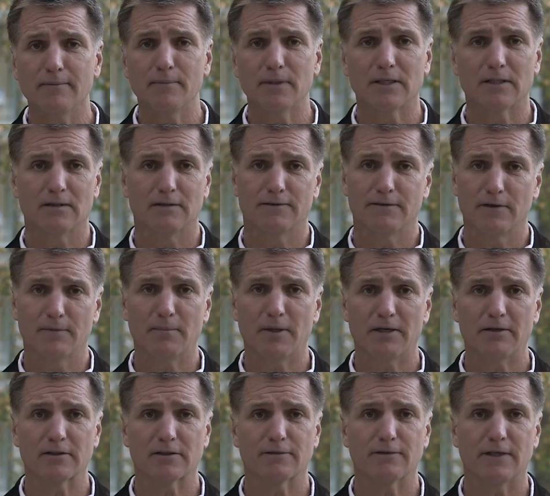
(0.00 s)
the middle of their
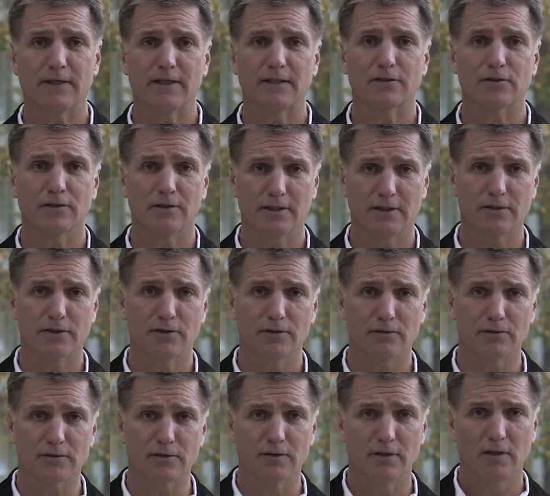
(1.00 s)
parents' financial
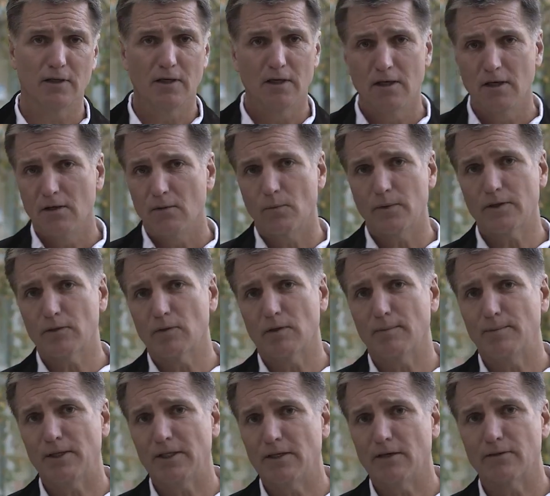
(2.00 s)
issues. We don't want to
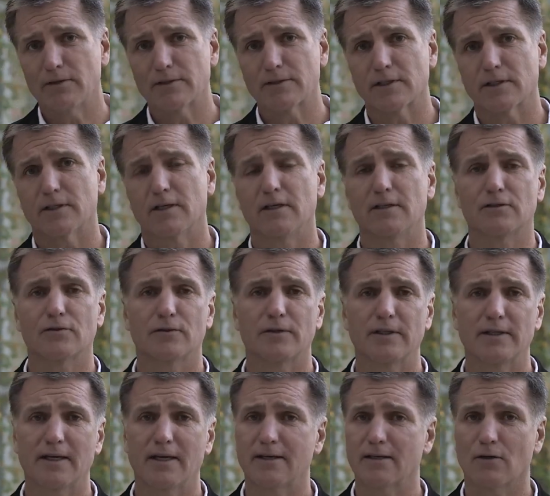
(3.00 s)
be known as a country
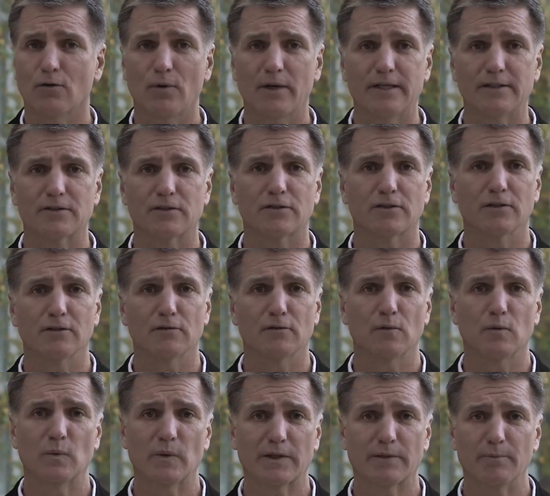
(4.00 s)
that equates
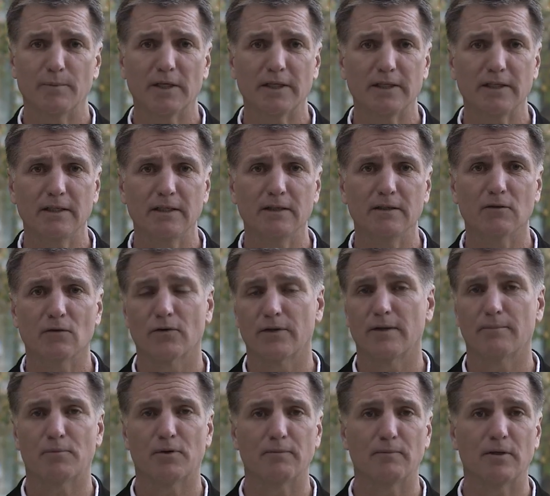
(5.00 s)
children with money or
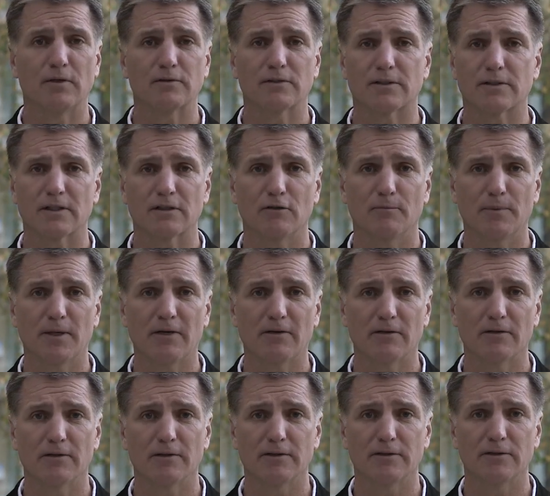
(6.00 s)
that promotes single
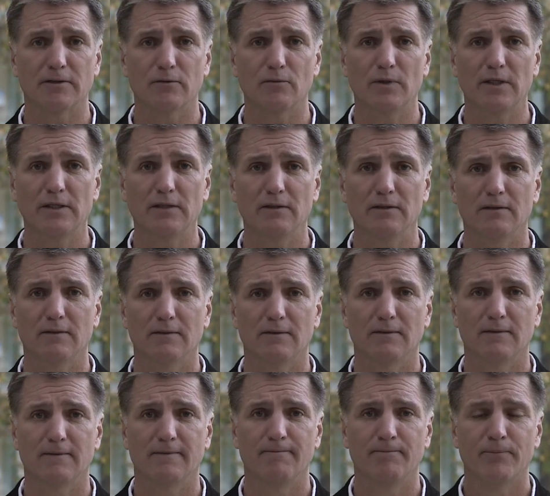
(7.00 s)
parenthood, do we?
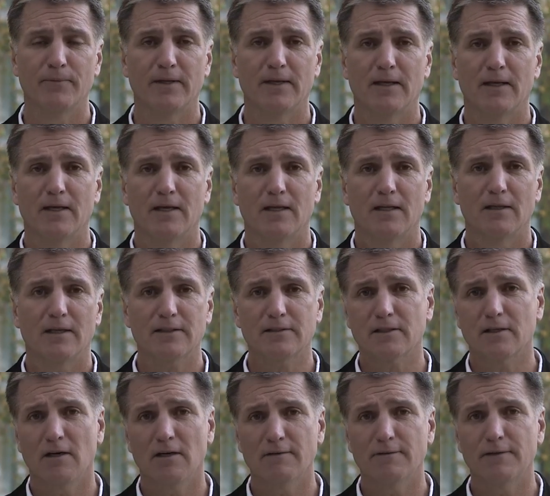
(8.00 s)
Less
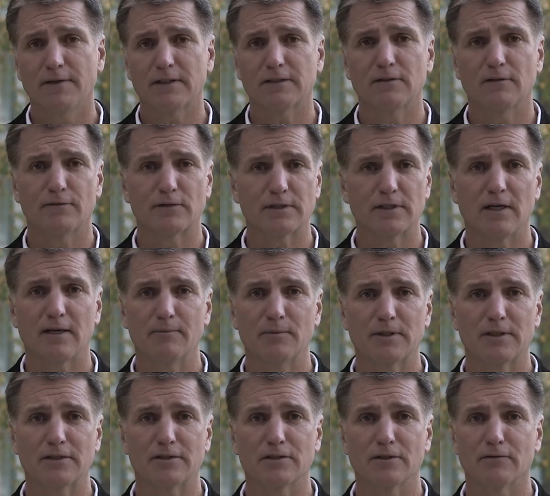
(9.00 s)
conflict over time
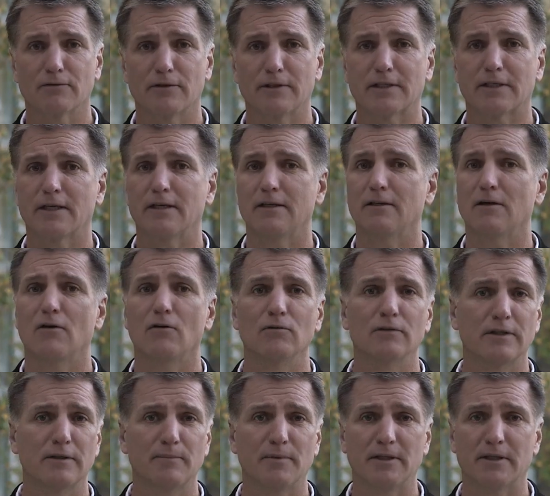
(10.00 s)
with the children can
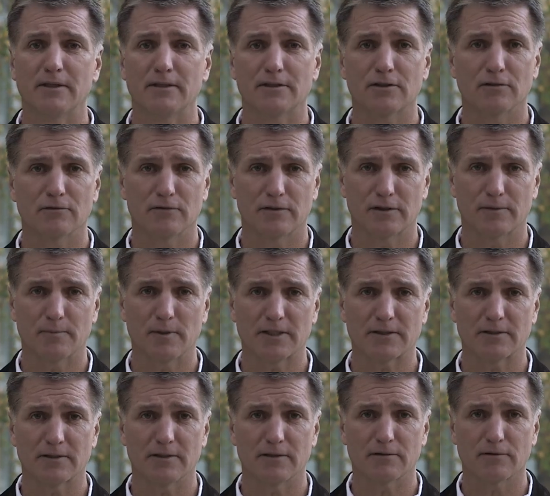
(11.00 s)
only be in the children's
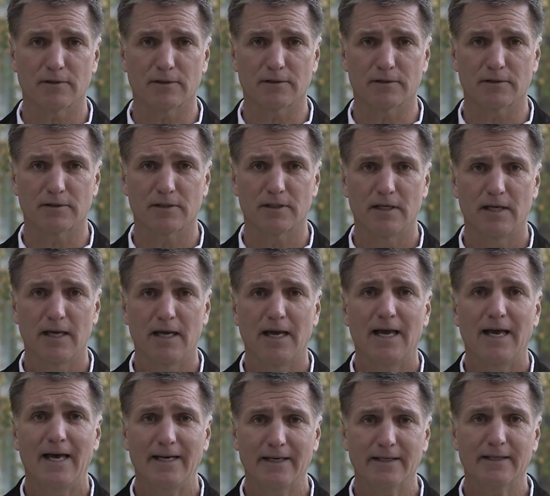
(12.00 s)
best interests,
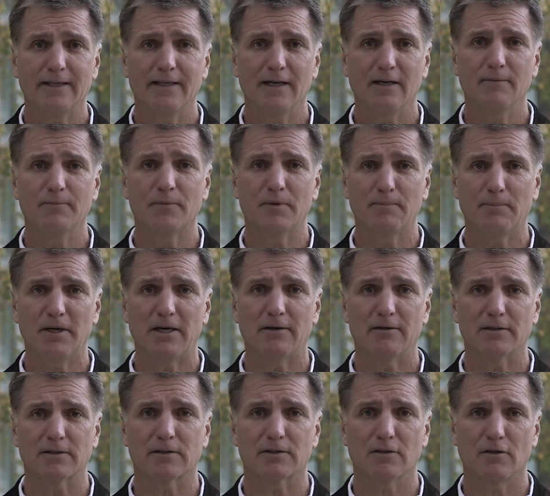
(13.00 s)
and it can help the
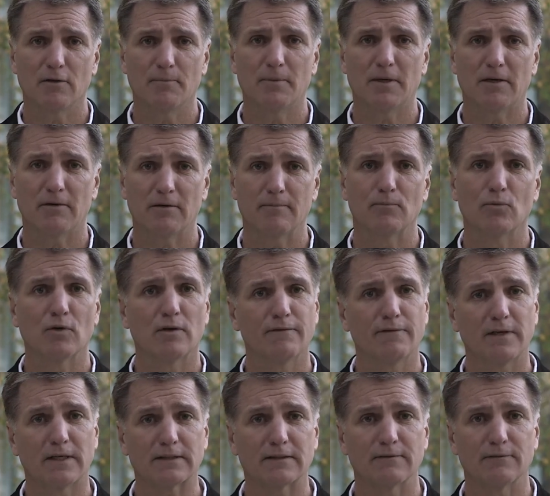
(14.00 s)
parents co-parent more
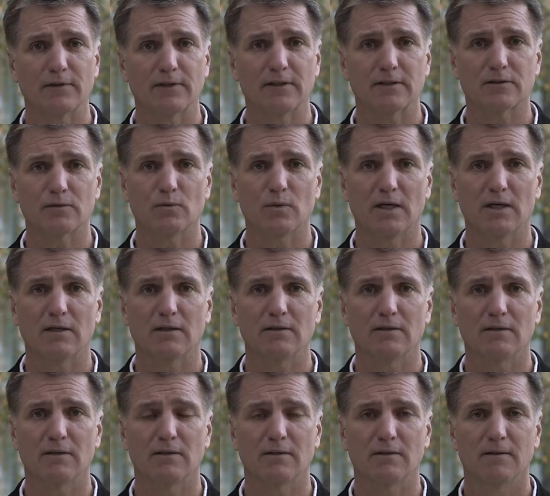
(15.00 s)
effectively as well.
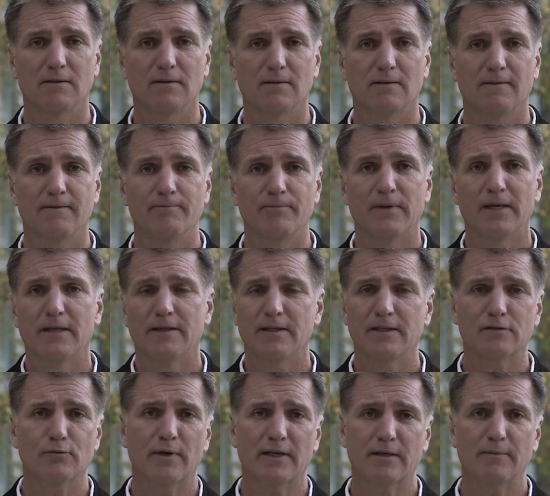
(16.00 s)

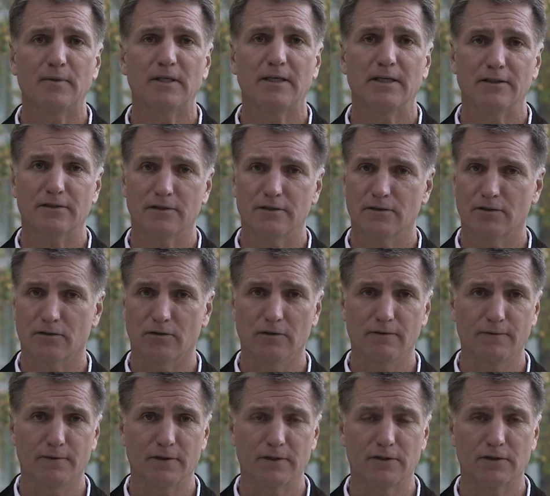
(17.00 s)
These recommendations are good
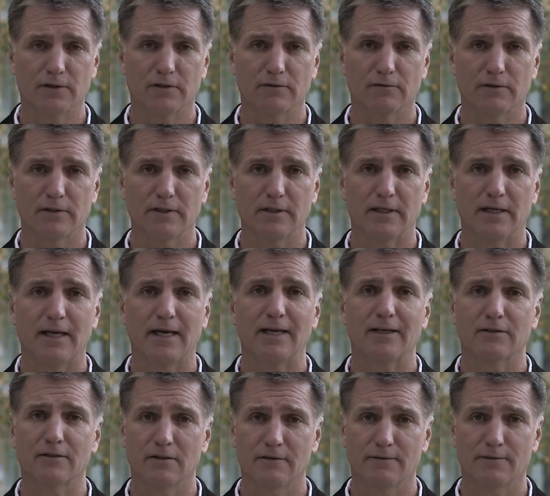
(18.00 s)
for the children
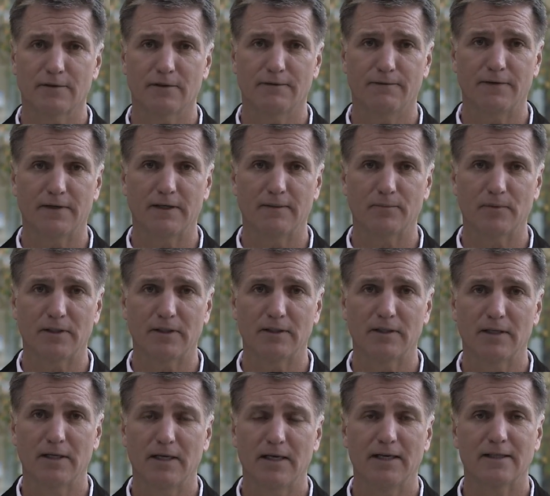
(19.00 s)
and good for the family,
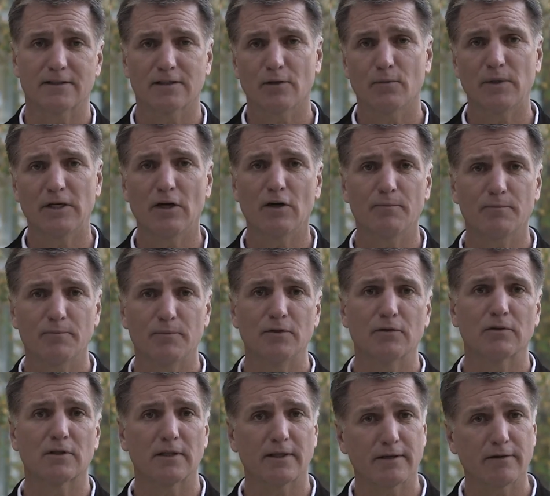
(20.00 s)
and so we hope you'll
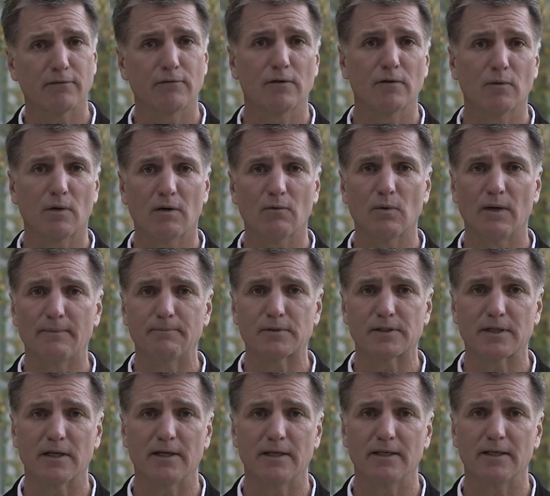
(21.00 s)
click through to our
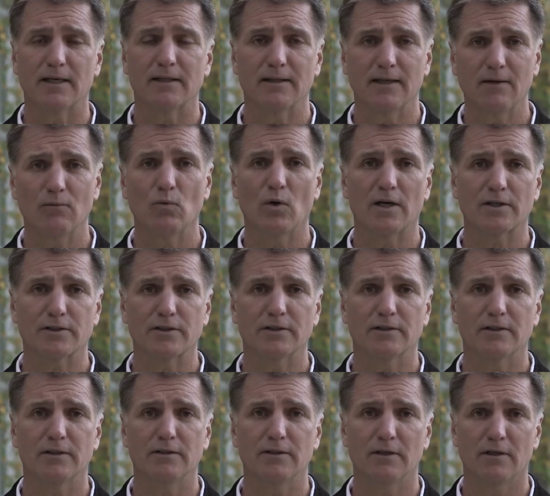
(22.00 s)
website and let
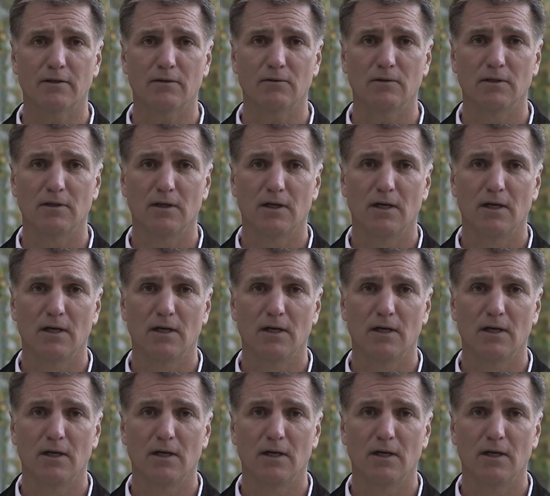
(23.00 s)
Washington know.